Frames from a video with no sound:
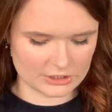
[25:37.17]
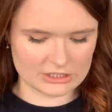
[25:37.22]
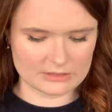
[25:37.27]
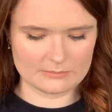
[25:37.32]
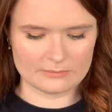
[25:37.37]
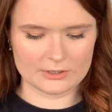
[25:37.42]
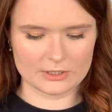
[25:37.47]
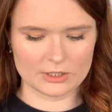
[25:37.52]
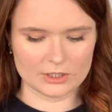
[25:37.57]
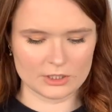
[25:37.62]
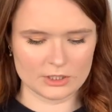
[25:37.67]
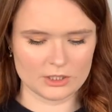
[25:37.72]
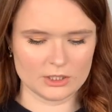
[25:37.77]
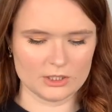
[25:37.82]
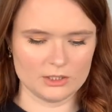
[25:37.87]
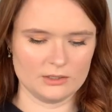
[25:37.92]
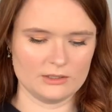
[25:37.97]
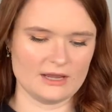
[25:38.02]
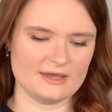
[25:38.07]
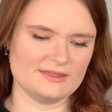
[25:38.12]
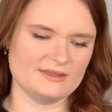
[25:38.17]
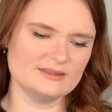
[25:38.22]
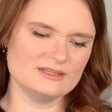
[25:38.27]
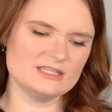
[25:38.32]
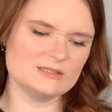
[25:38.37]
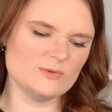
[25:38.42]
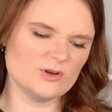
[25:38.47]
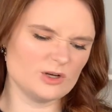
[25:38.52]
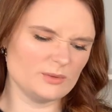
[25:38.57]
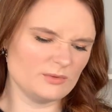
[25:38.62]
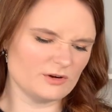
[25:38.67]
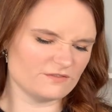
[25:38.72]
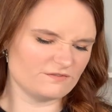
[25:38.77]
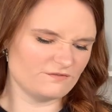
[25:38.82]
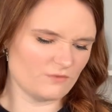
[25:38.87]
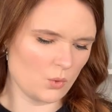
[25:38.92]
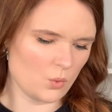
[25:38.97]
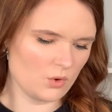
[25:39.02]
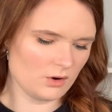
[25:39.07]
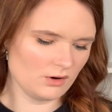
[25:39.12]
number, I think this is book number
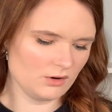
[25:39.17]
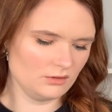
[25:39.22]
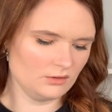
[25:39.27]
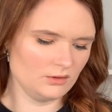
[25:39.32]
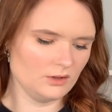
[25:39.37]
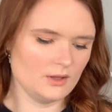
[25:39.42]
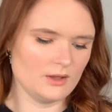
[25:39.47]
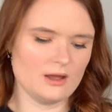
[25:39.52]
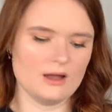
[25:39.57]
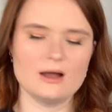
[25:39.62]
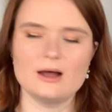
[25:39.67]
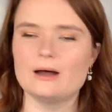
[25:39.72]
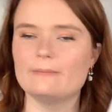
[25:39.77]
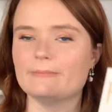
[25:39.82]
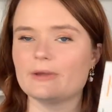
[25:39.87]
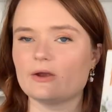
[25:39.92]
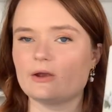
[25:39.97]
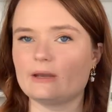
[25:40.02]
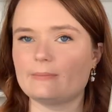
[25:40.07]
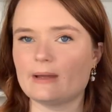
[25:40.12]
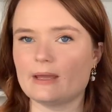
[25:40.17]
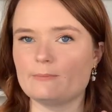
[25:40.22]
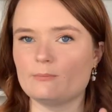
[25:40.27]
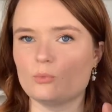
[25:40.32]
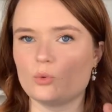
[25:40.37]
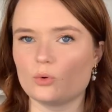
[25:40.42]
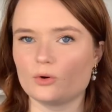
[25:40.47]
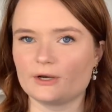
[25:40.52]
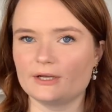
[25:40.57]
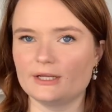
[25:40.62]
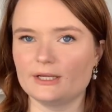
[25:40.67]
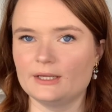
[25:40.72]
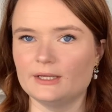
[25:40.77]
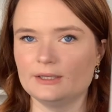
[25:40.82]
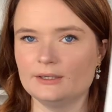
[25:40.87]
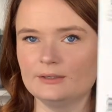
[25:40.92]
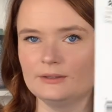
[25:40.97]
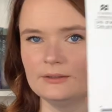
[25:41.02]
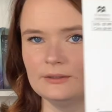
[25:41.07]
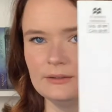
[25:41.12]
four, uh, Married by
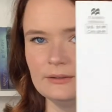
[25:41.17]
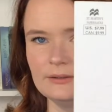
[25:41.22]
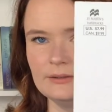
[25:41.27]
Morning.